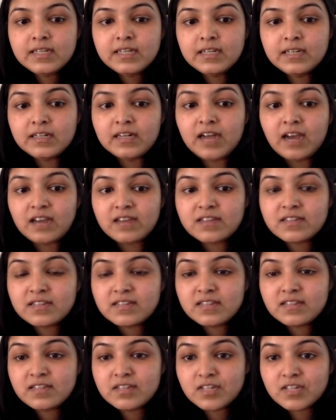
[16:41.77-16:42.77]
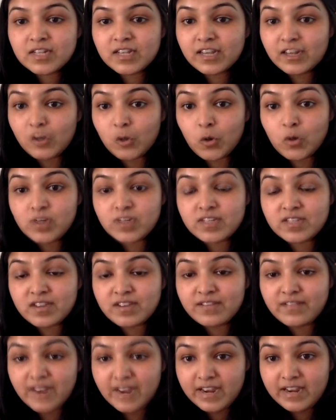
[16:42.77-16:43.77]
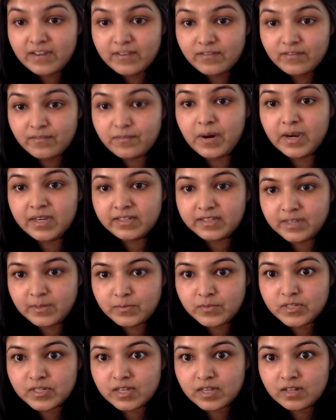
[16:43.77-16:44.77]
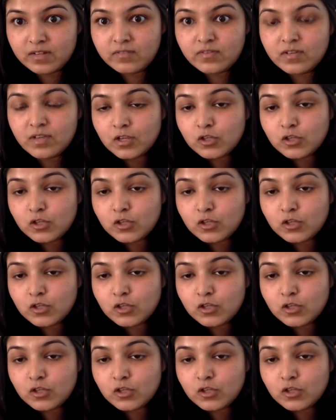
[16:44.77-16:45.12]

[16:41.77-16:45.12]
a narcissist cannot survive by themselves,